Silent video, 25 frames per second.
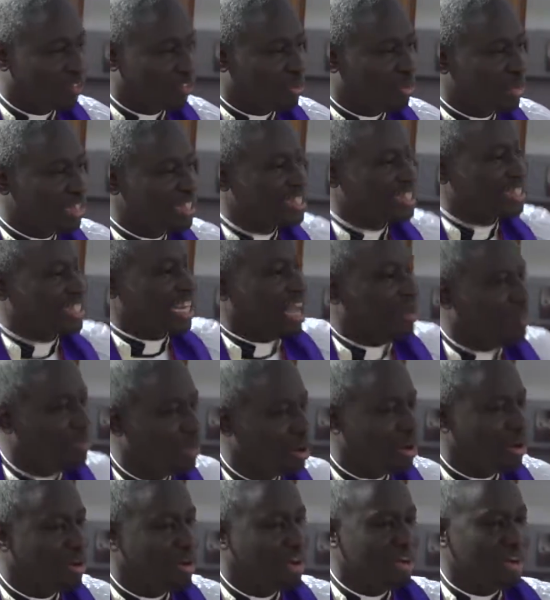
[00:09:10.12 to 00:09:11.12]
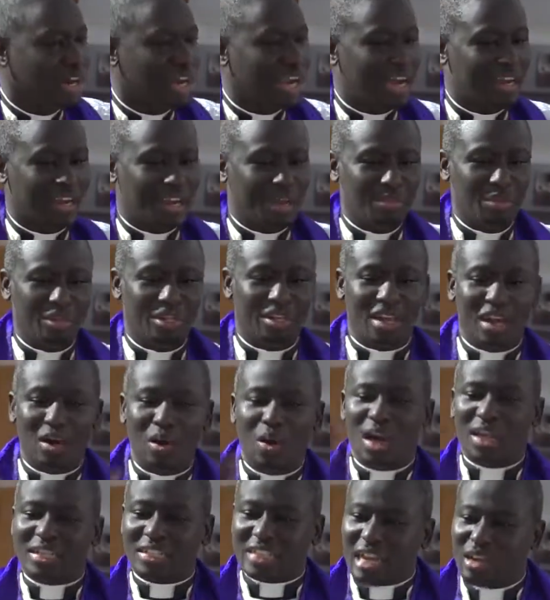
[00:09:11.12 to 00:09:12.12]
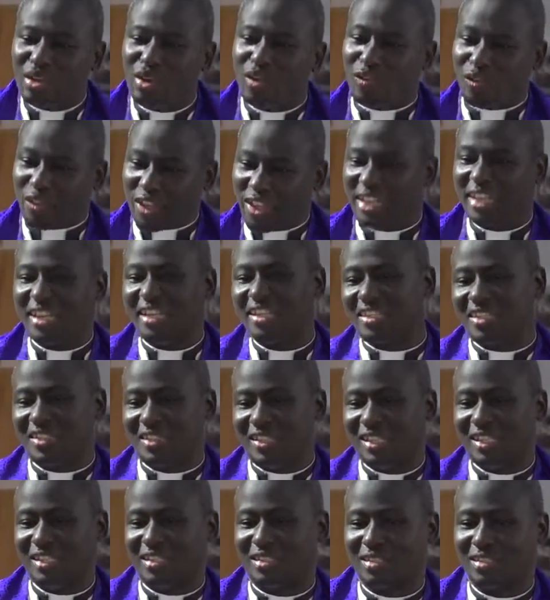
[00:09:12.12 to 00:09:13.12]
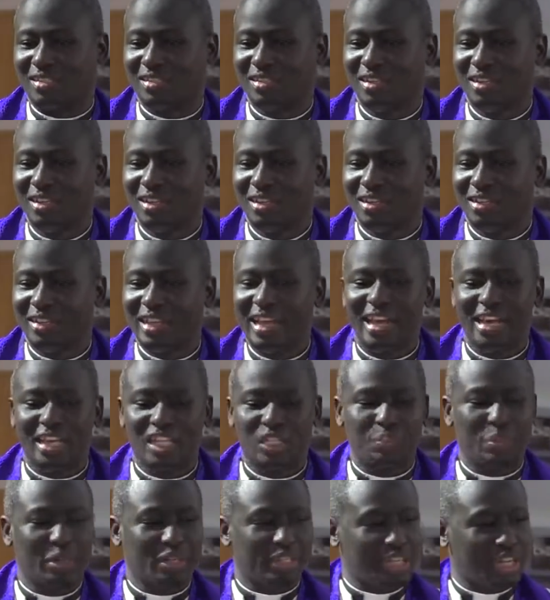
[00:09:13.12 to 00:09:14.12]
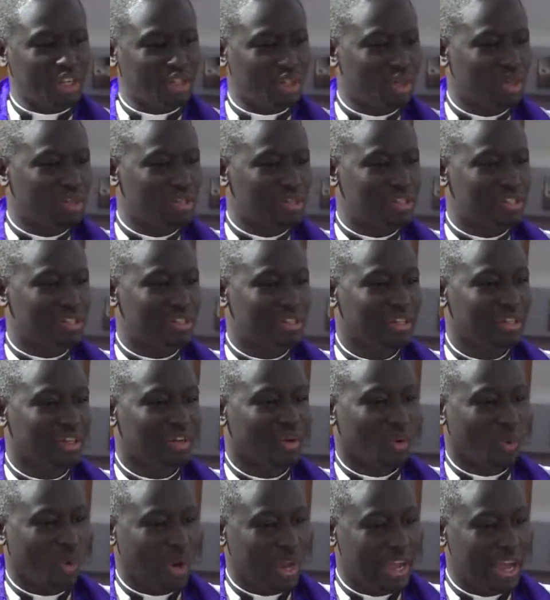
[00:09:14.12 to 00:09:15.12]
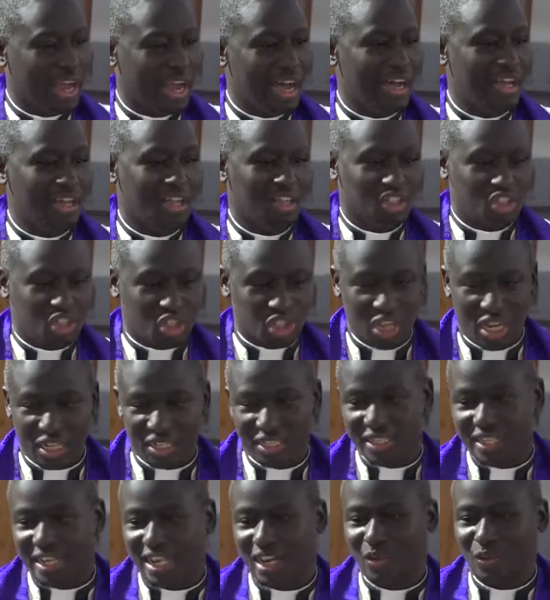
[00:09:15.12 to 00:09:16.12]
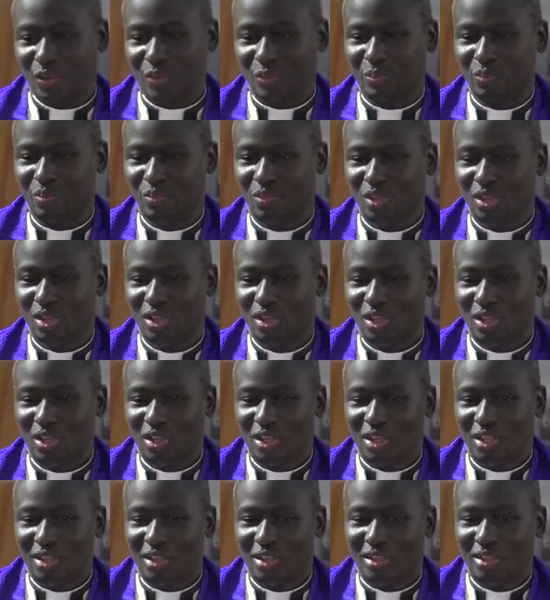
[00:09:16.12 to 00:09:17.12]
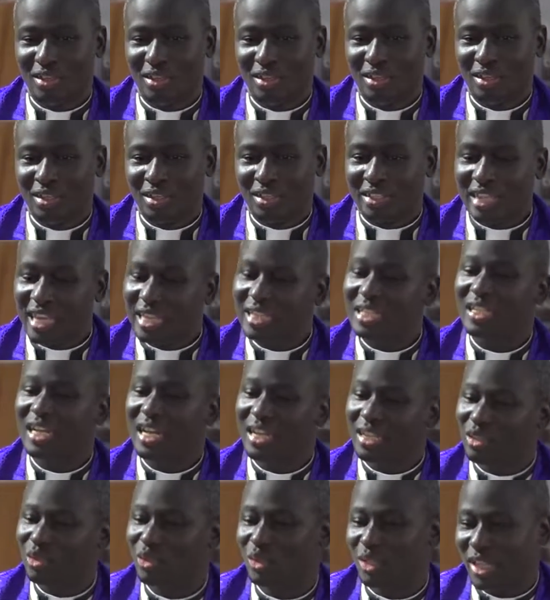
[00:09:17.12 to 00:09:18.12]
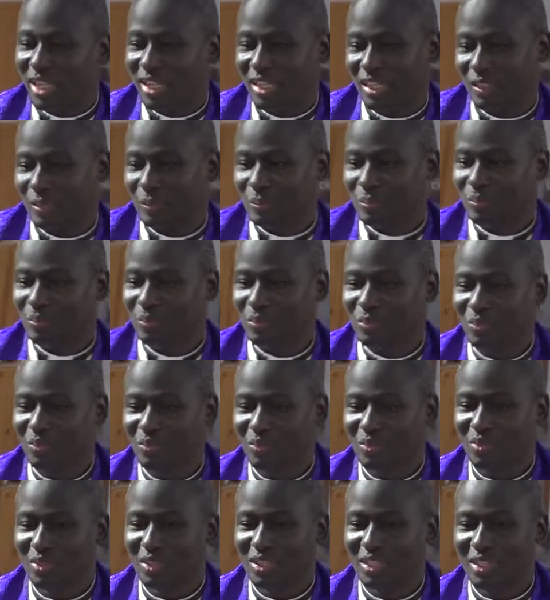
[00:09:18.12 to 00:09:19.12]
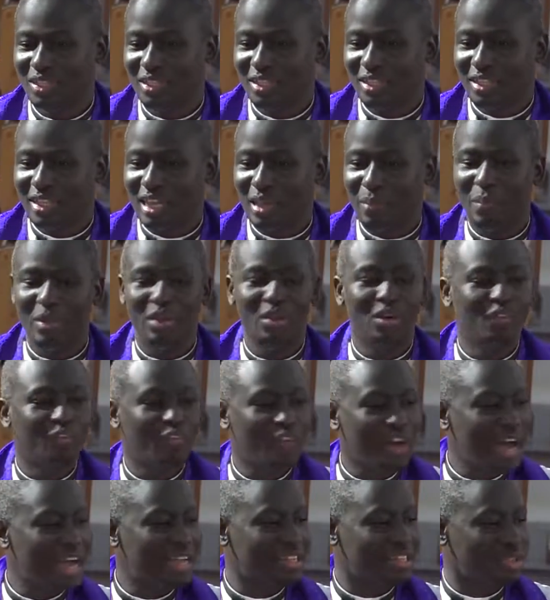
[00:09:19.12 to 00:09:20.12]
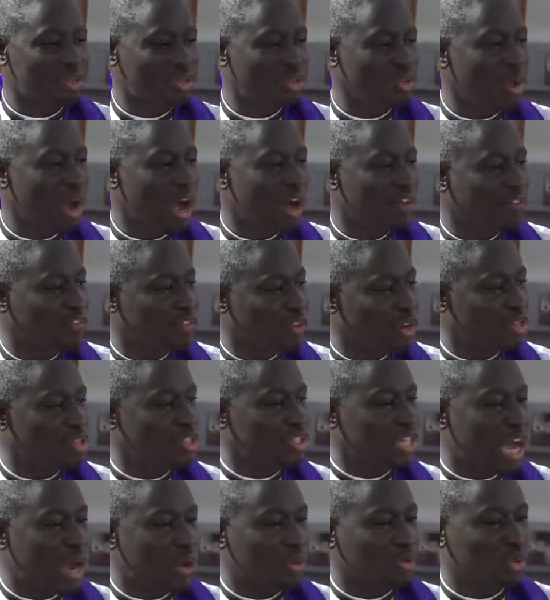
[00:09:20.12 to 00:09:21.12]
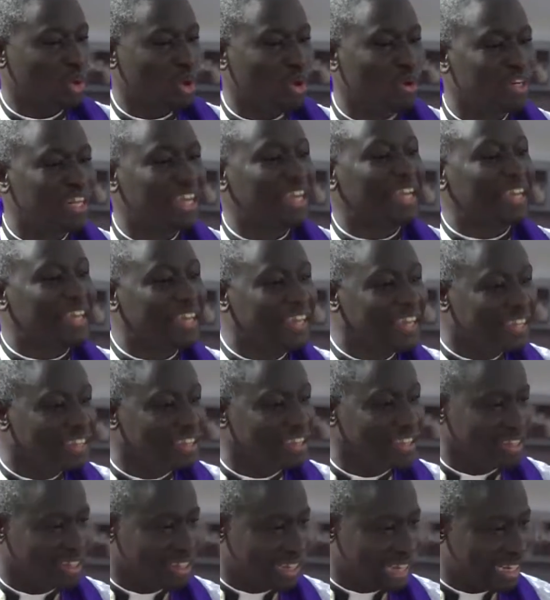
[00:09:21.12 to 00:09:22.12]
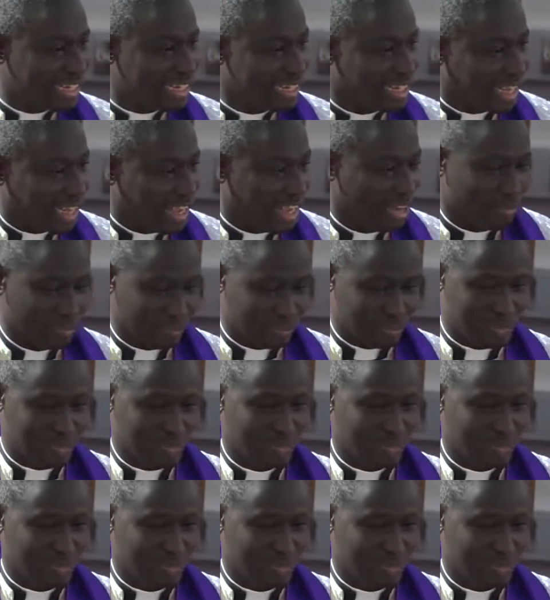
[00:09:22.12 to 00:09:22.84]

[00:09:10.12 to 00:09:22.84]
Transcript: from a stable? Can, I mean, what kind of king is this? The expectations were shut down. Just like today. There are many of us who have lost out on the king that came